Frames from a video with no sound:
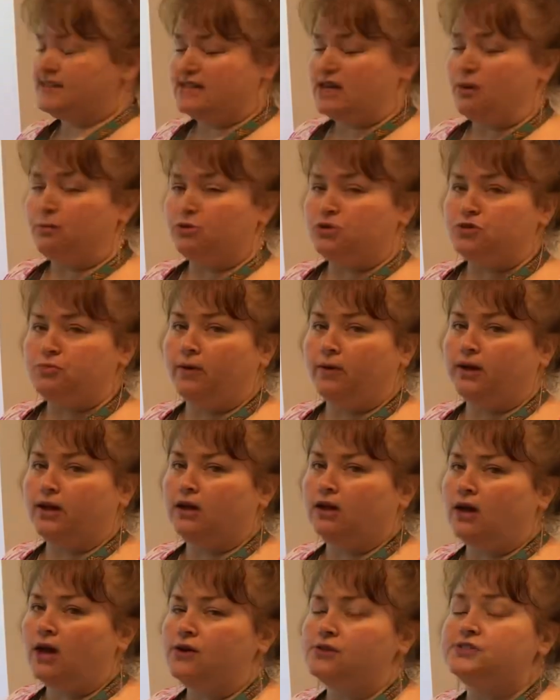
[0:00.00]
number is pretty
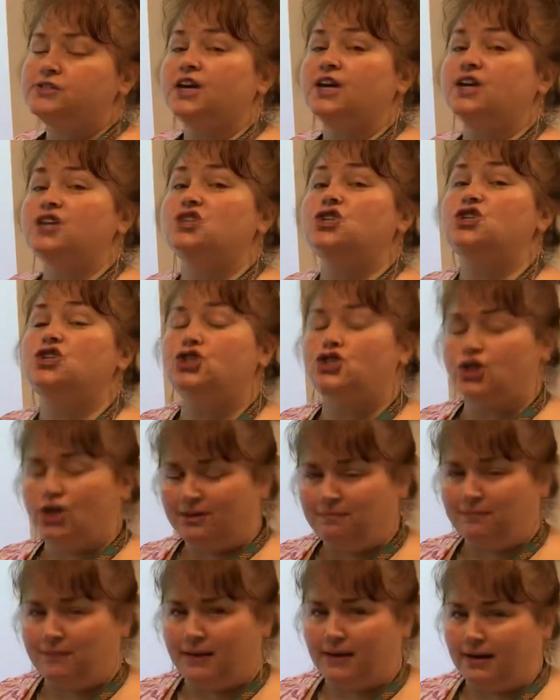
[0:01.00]
close. It should
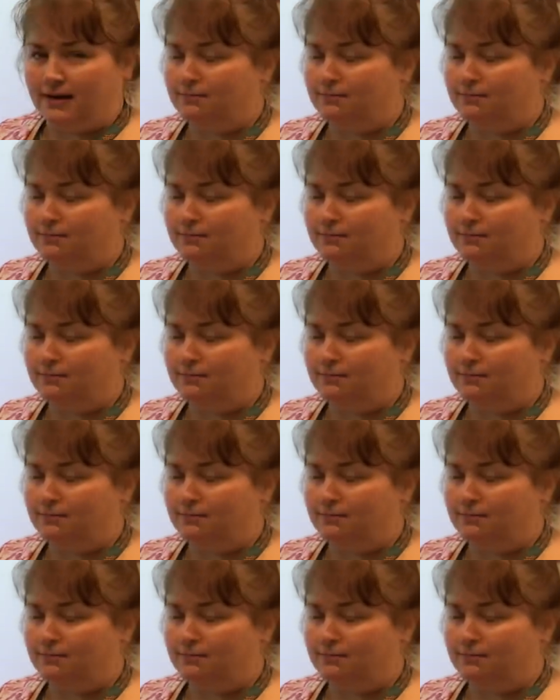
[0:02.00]
be,